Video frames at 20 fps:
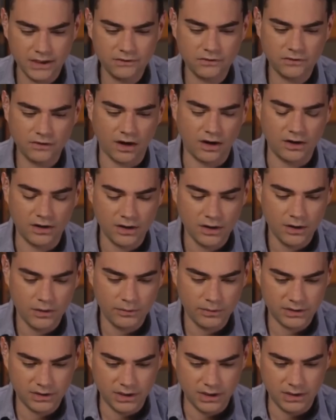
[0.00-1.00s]
Let's start
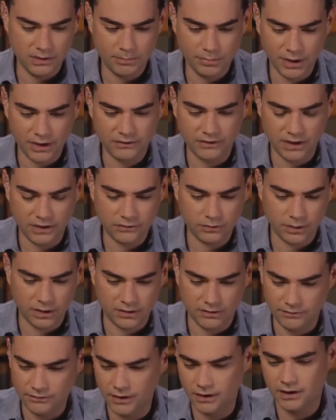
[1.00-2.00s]
with the presidents who are
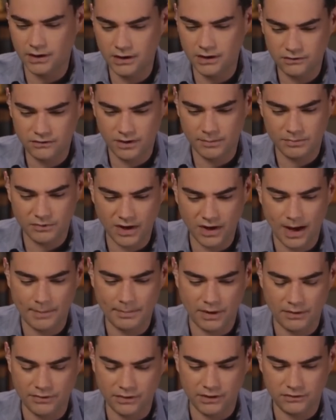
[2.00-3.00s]
at the very tip top
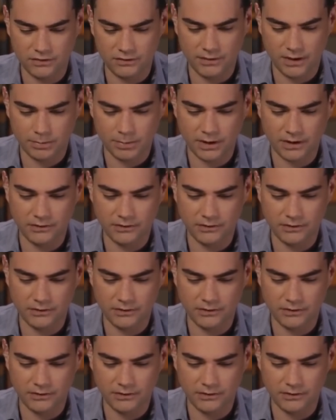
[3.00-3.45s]
of the list, the best